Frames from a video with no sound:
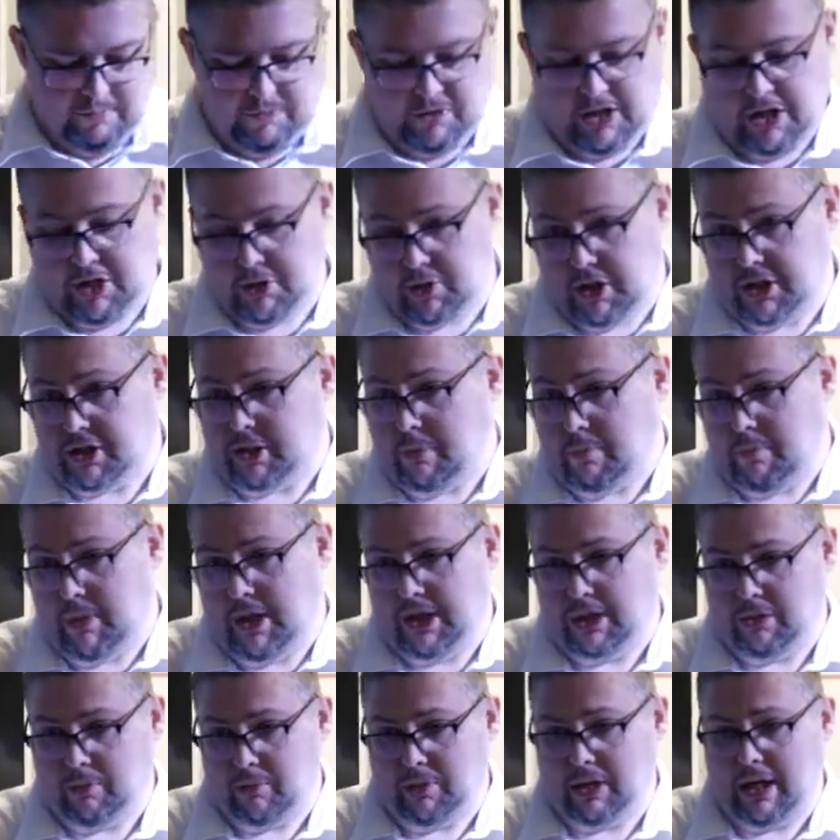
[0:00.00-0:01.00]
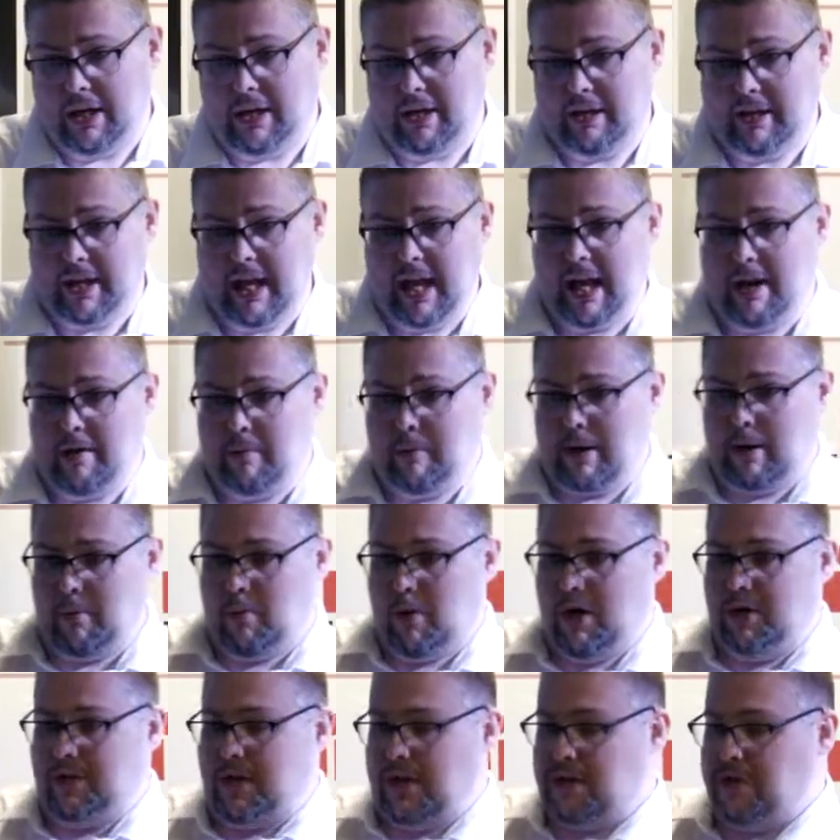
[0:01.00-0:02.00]
the interesting piece that we had in there about
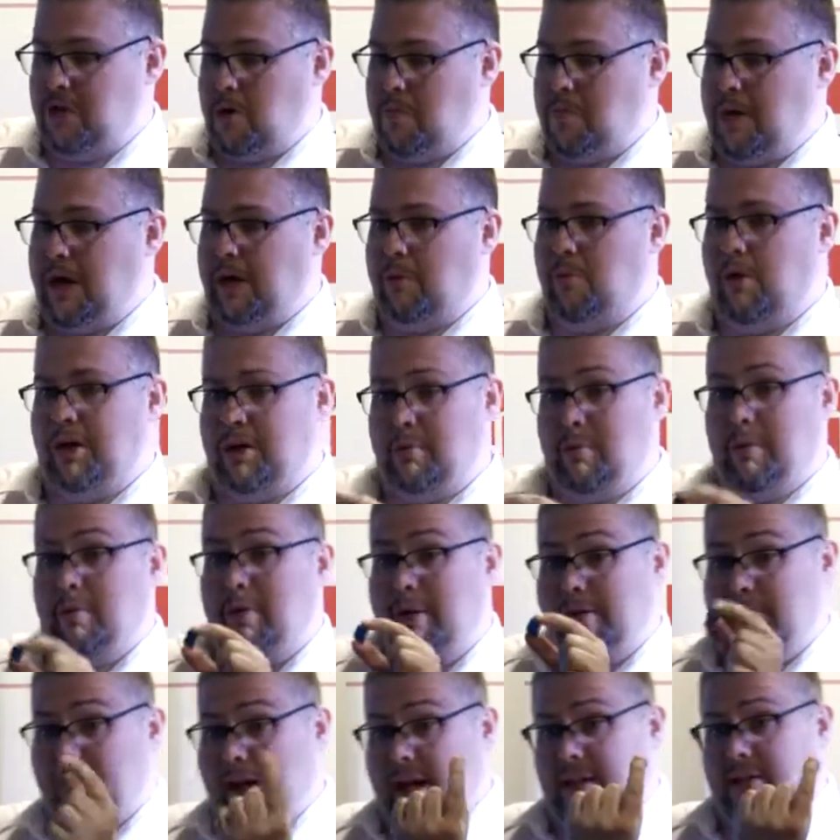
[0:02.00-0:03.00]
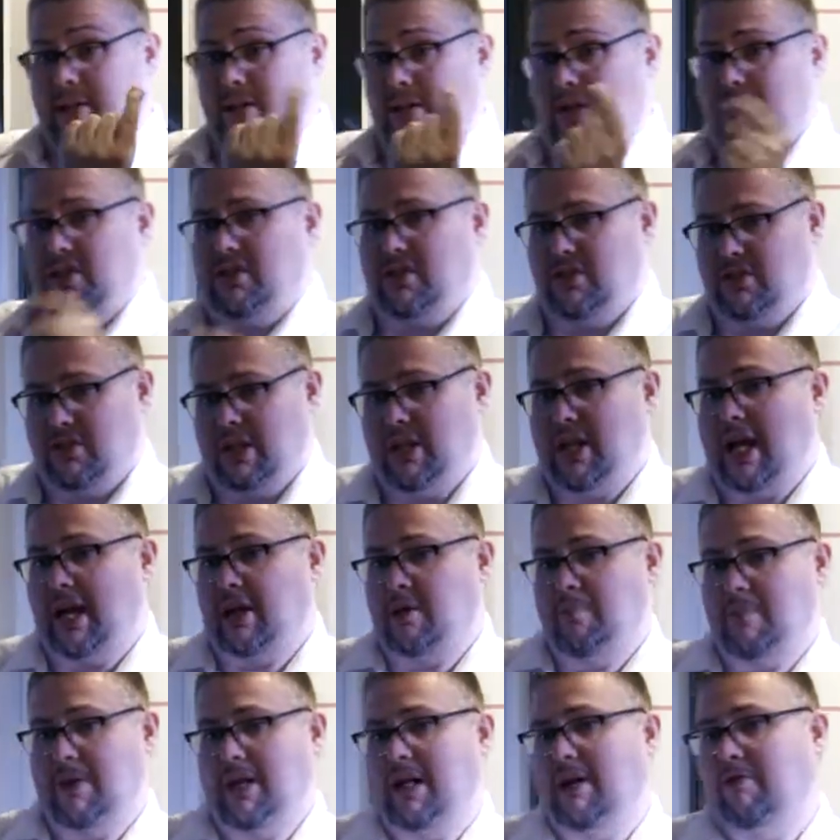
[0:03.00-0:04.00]
why is that so big, why don't we refactor this, is then that
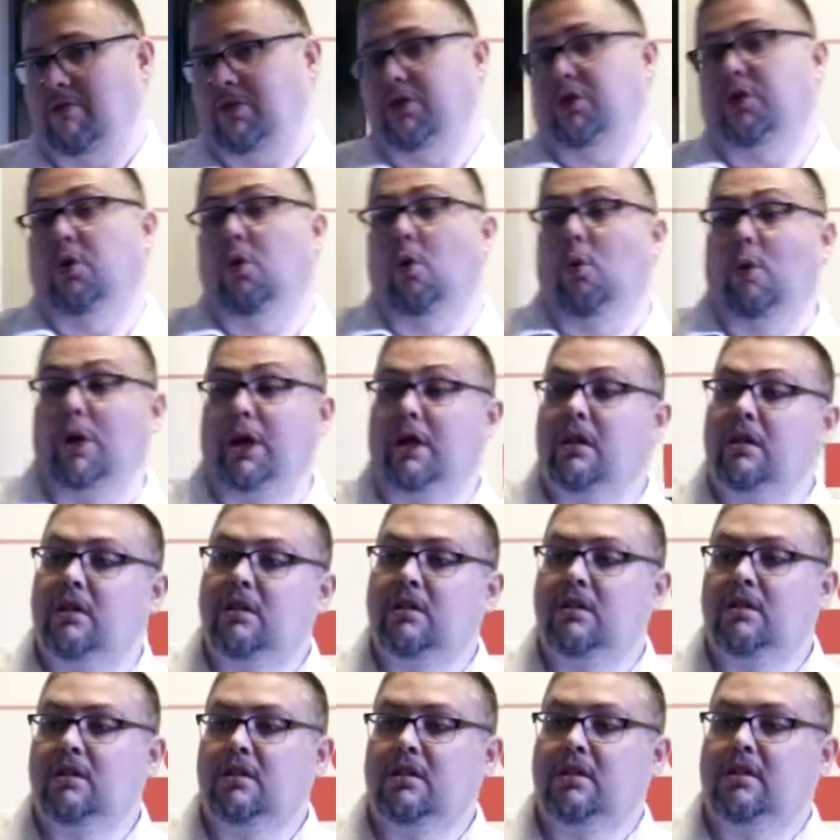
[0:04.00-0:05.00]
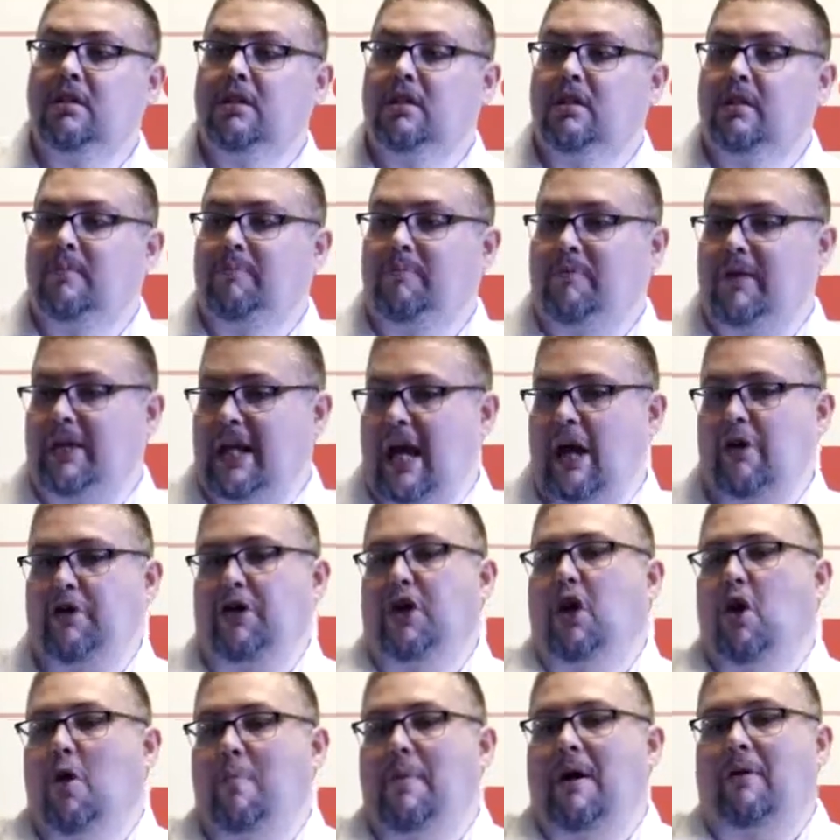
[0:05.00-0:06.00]
can be another story. And how you
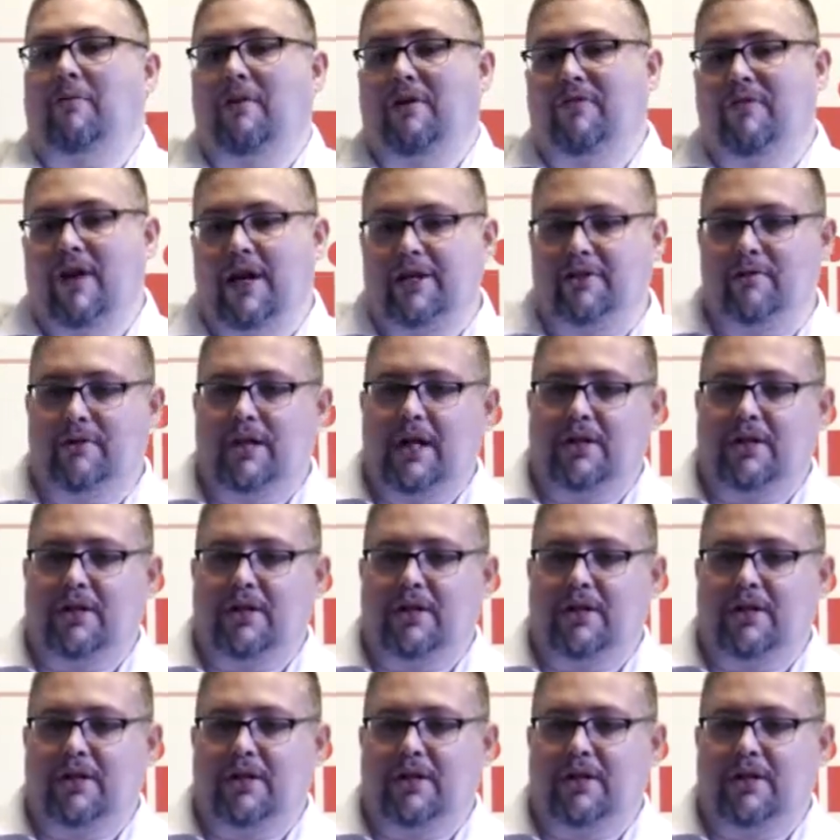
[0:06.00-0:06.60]
go about refactoring,